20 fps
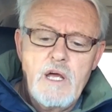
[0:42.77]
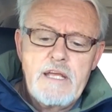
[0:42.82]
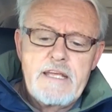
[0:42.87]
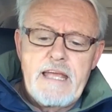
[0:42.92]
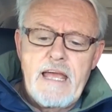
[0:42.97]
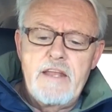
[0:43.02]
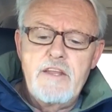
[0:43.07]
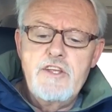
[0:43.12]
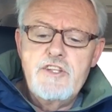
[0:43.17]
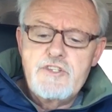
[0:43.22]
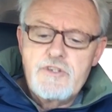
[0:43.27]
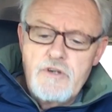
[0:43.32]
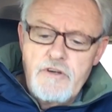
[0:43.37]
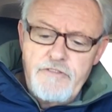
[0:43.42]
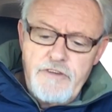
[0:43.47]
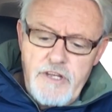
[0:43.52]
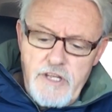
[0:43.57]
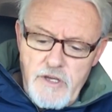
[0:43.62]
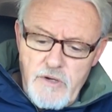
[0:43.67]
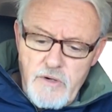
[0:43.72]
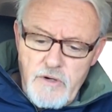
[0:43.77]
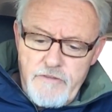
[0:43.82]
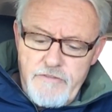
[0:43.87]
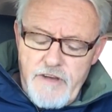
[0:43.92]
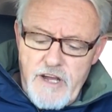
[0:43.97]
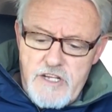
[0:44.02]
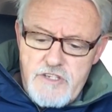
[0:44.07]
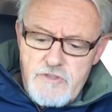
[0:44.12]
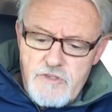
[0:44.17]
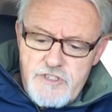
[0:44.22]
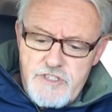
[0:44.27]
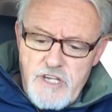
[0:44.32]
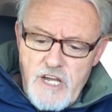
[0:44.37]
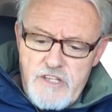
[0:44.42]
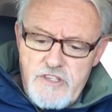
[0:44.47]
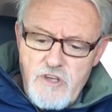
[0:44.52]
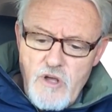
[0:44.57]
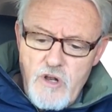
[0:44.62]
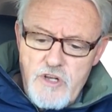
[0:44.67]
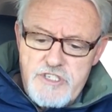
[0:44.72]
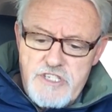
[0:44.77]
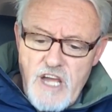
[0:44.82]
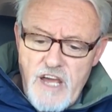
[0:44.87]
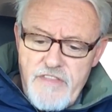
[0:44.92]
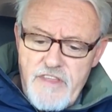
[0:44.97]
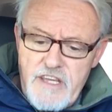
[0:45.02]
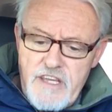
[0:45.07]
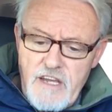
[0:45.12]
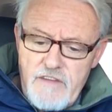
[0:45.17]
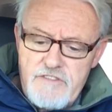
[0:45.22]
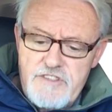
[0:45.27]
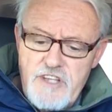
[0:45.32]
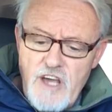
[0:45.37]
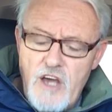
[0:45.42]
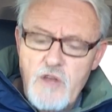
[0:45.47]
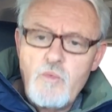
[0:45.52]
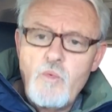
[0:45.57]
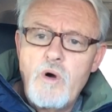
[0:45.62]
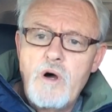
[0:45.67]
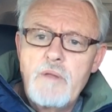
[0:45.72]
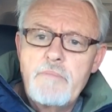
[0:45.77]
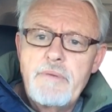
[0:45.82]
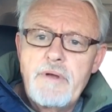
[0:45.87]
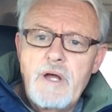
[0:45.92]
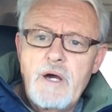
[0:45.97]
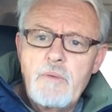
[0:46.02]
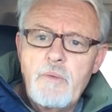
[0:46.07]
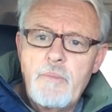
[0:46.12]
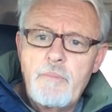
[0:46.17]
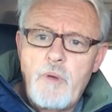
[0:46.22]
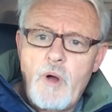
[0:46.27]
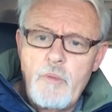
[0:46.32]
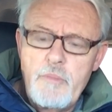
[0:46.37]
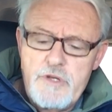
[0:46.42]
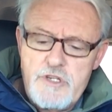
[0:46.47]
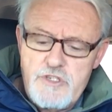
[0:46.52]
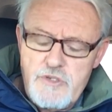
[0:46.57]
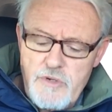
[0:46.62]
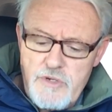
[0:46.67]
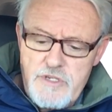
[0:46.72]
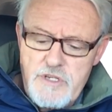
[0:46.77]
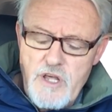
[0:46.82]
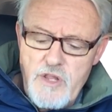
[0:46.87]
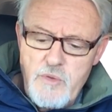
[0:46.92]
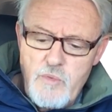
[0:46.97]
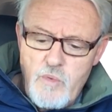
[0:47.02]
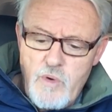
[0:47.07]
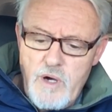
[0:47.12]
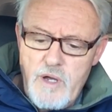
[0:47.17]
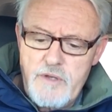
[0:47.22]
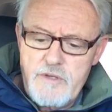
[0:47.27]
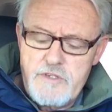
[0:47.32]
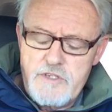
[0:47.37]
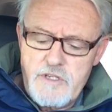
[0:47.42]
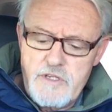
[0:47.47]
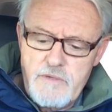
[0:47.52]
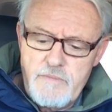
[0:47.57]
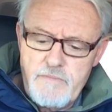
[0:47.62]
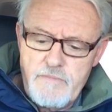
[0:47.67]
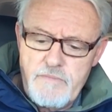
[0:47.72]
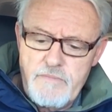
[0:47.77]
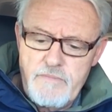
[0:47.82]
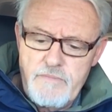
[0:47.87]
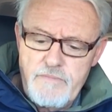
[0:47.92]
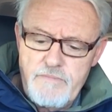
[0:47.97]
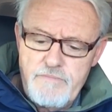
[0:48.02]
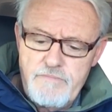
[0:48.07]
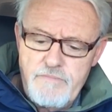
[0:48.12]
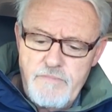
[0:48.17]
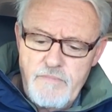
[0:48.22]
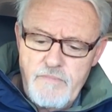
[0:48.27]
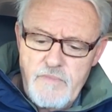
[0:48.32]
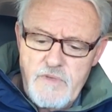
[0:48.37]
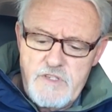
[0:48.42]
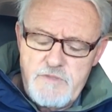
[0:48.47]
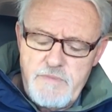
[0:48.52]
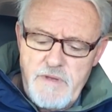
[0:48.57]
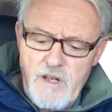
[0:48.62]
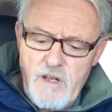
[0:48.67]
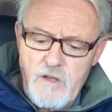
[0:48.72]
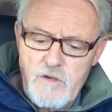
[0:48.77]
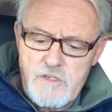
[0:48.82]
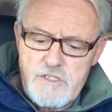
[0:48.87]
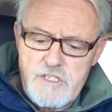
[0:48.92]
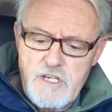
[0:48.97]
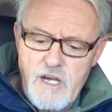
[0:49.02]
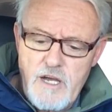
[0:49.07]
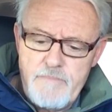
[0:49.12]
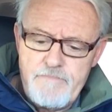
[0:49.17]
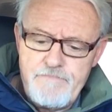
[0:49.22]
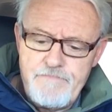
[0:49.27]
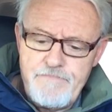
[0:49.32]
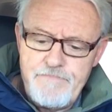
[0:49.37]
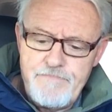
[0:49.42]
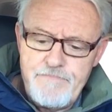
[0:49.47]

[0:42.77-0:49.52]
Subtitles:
Can you do a video on vaginal cytology? I think I've done one, but I will probably do another one. It's been a long time.